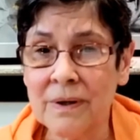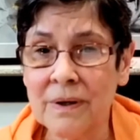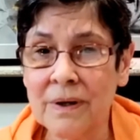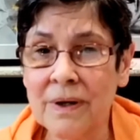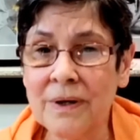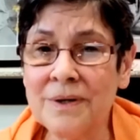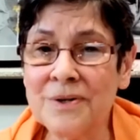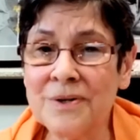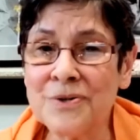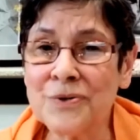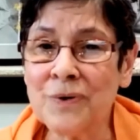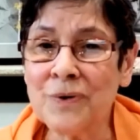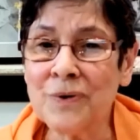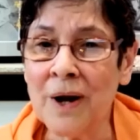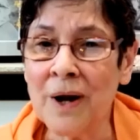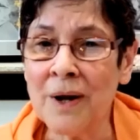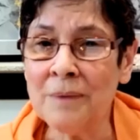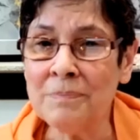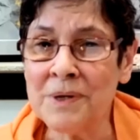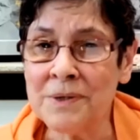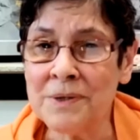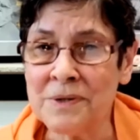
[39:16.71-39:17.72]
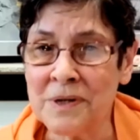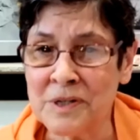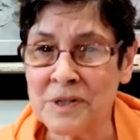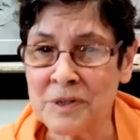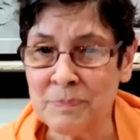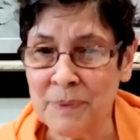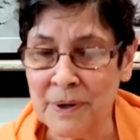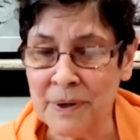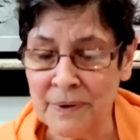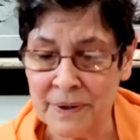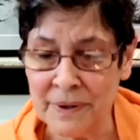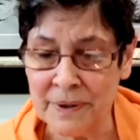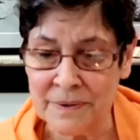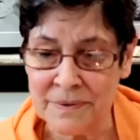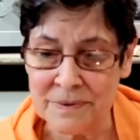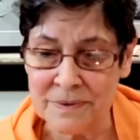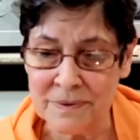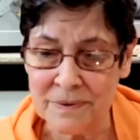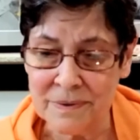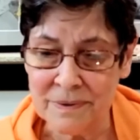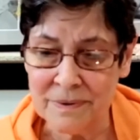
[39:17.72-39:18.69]
he described his
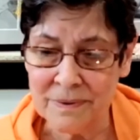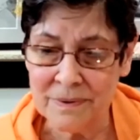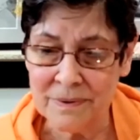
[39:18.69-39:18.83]
experience.